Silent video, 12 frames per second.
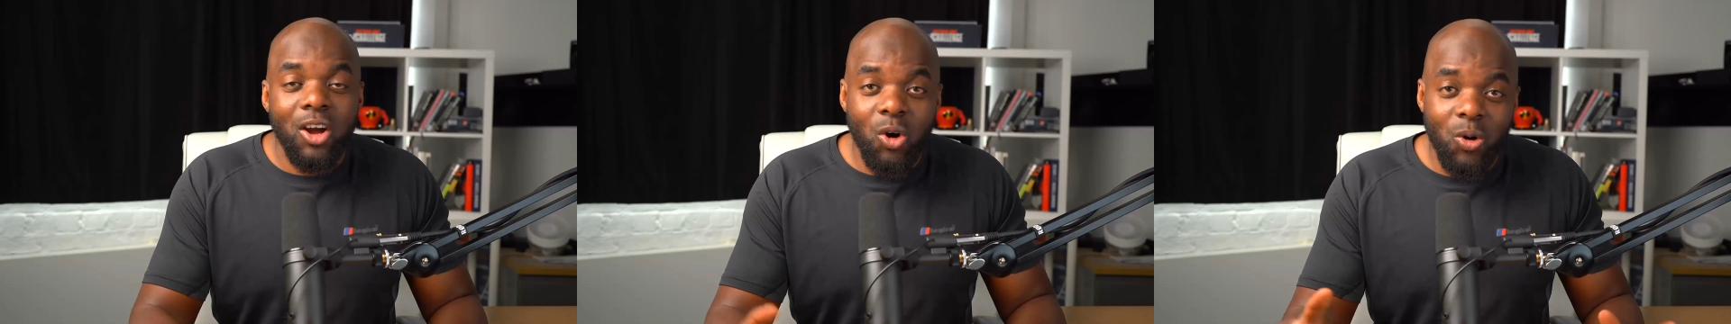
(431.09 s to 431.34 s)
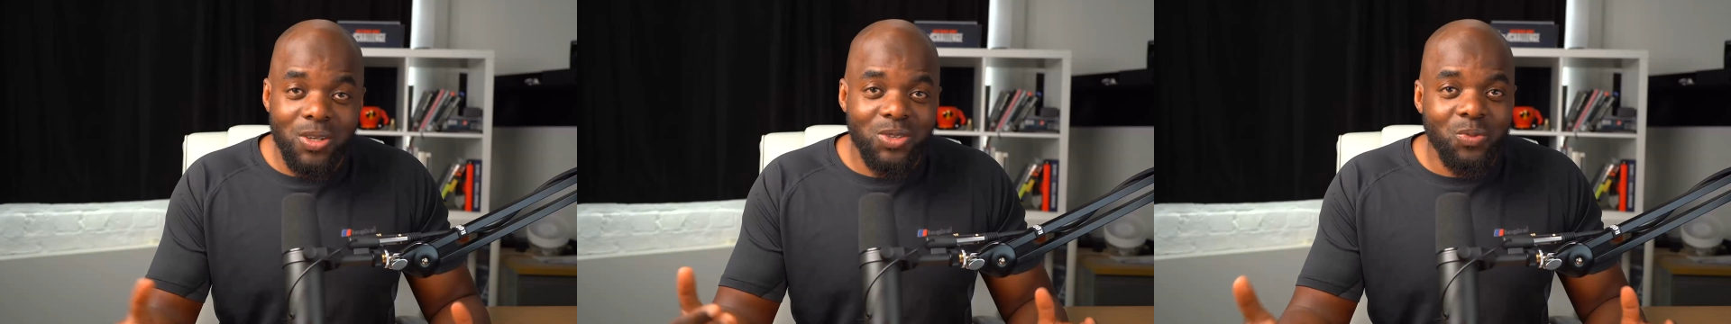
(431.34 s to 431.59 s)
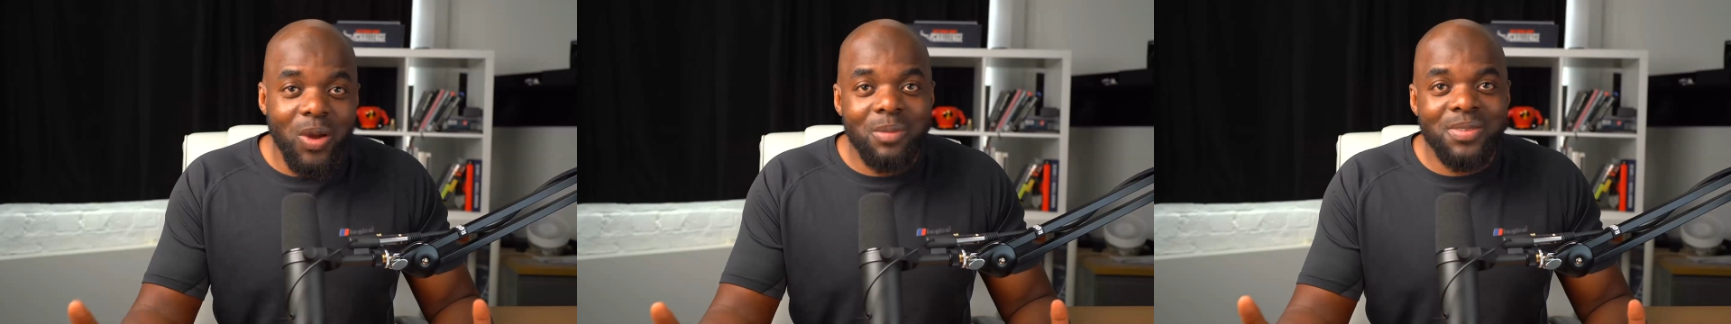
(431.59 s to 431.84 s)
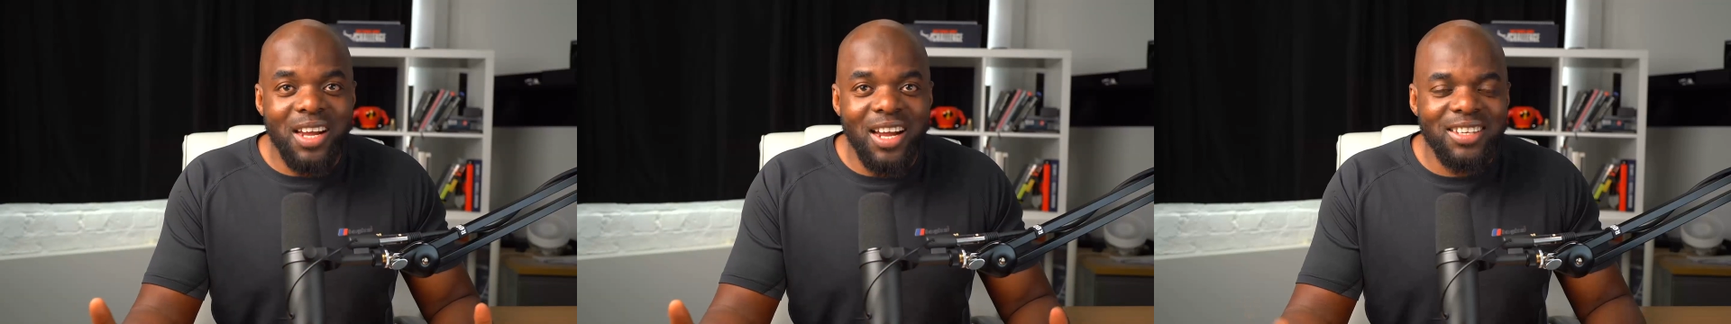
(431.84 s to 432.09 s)
course
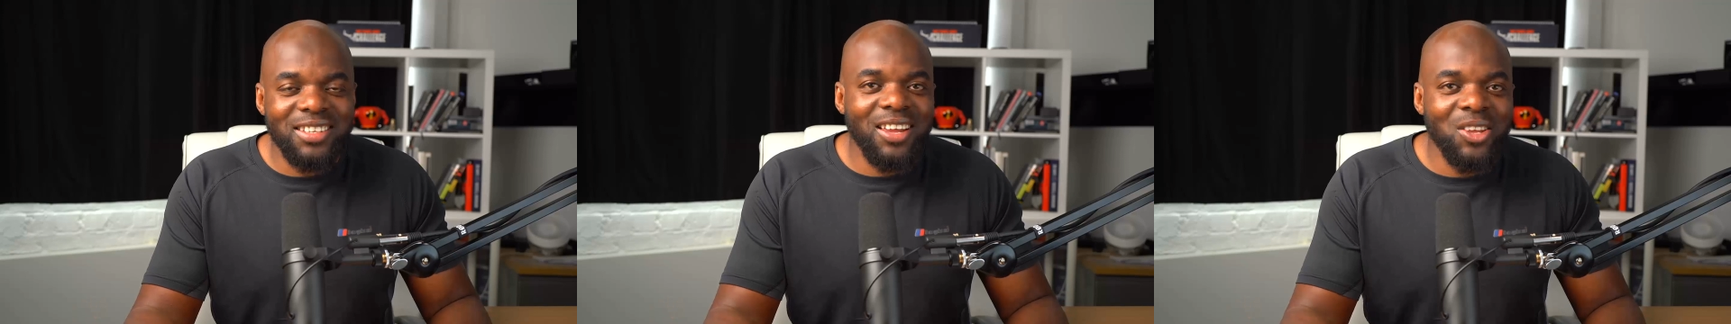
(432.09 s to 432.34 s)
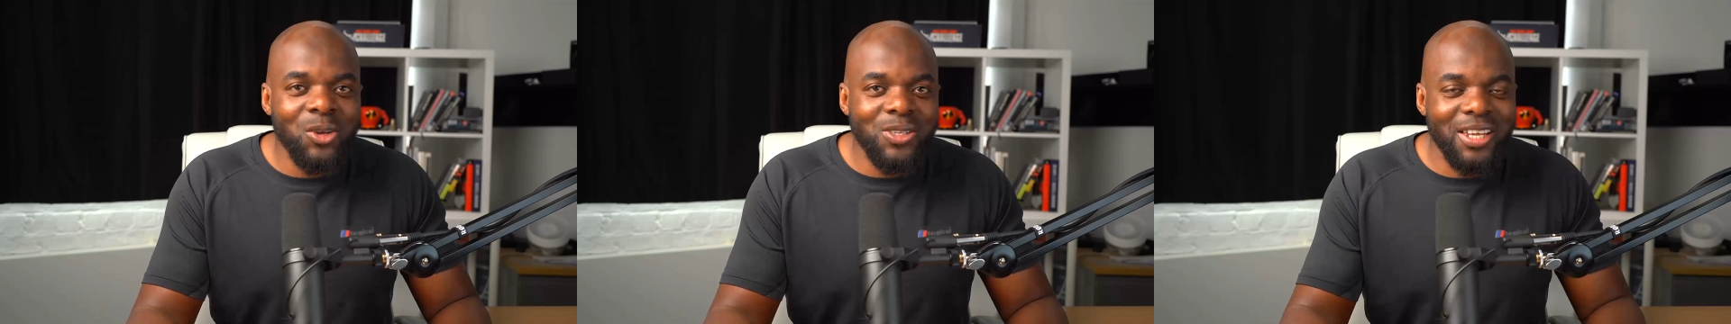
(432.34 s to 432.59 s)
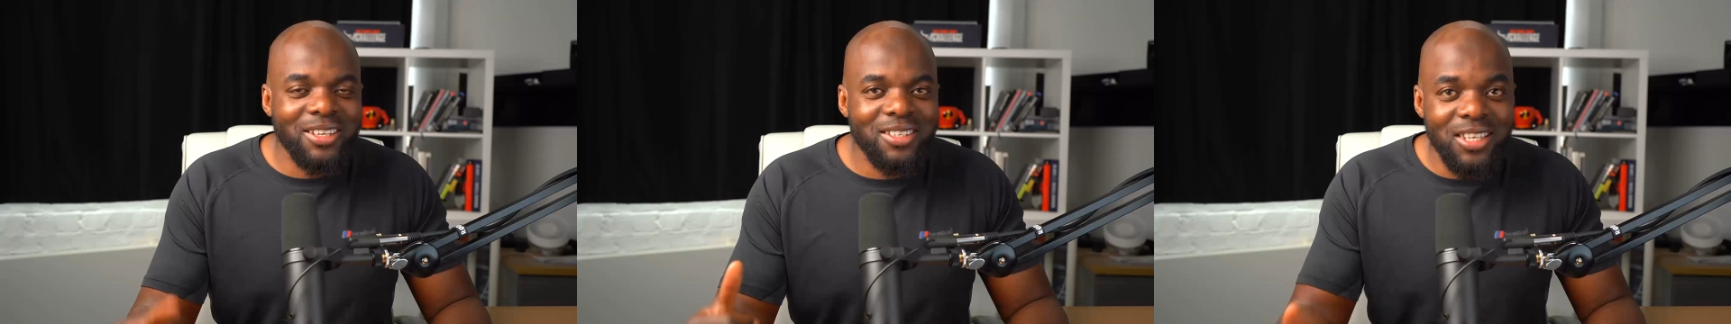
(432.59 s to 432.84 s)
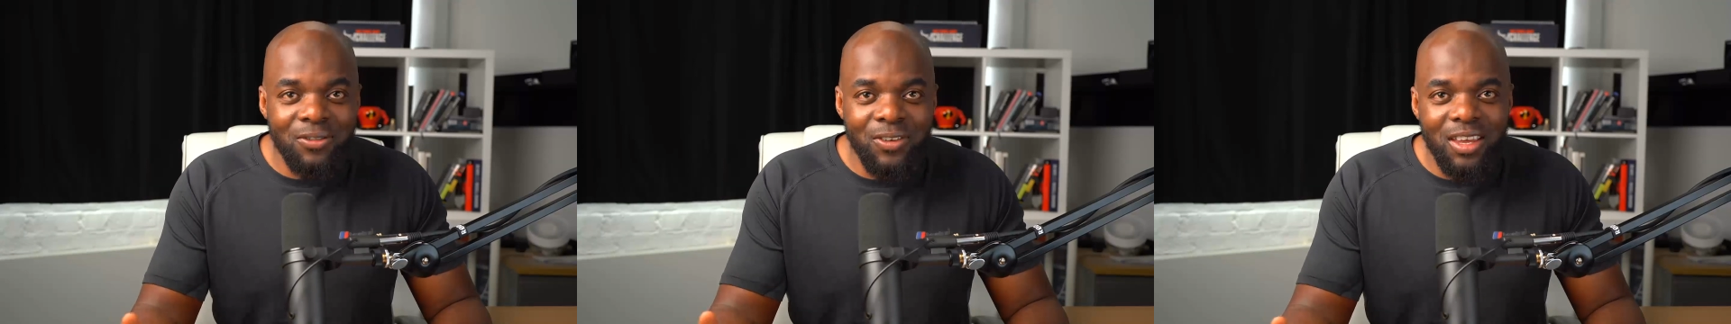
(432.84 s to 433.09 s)
website using
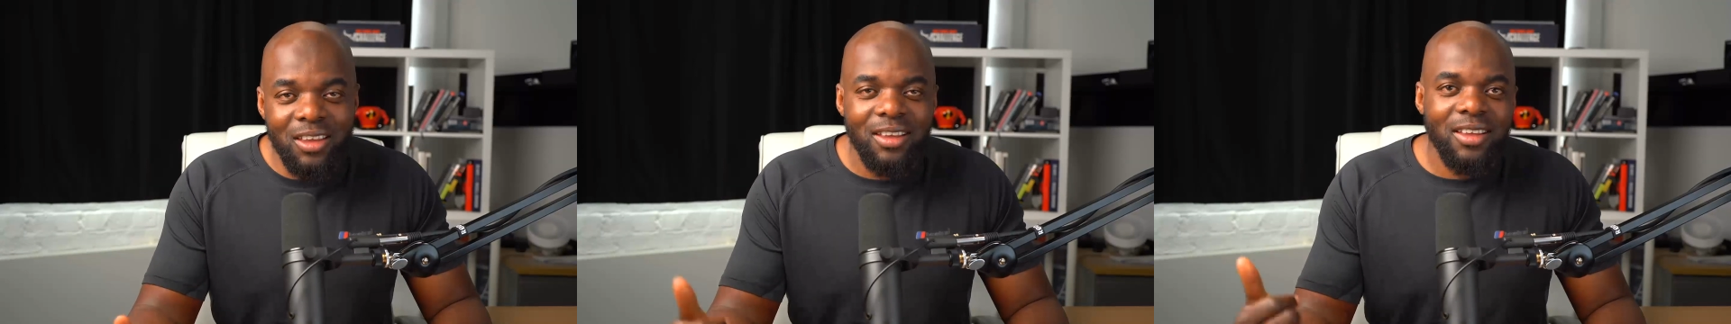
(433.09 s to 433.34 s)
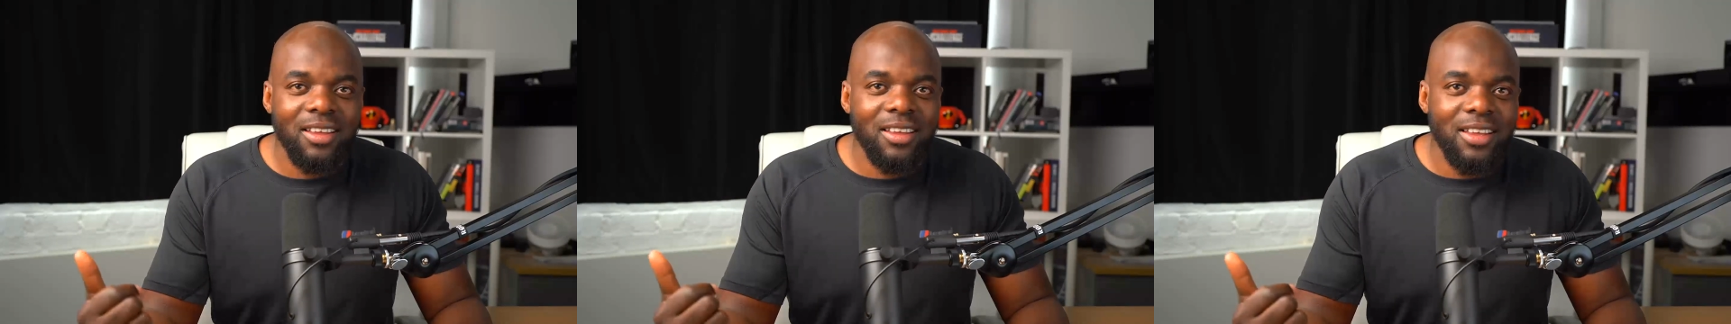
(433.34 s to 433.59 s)
Divi,